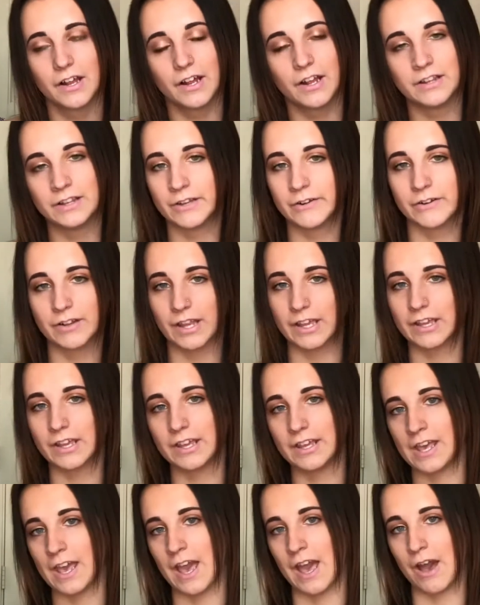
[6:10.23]
And they're like,
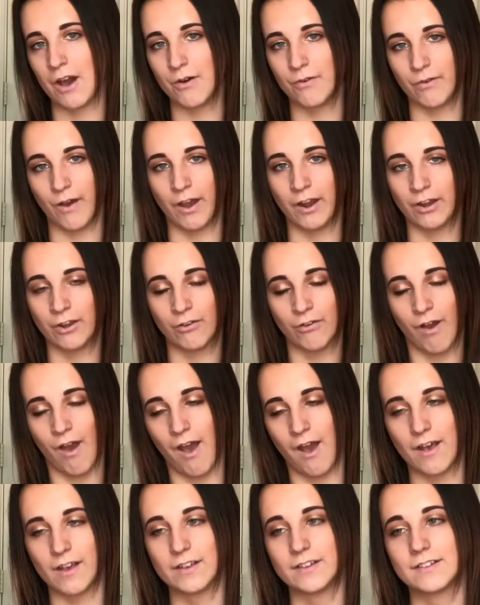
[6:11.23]
yeah, why do you
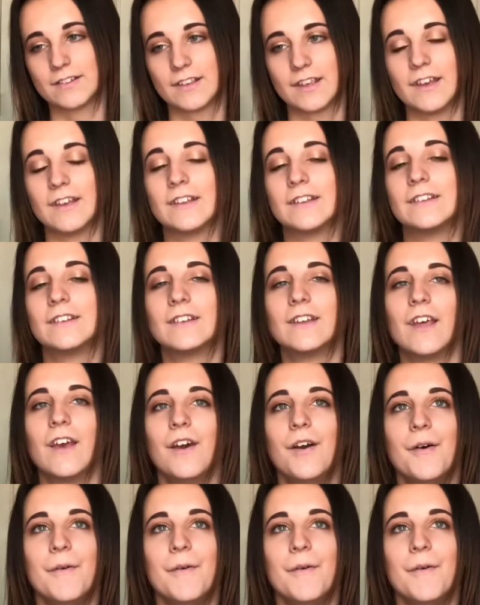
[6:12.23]
ask? And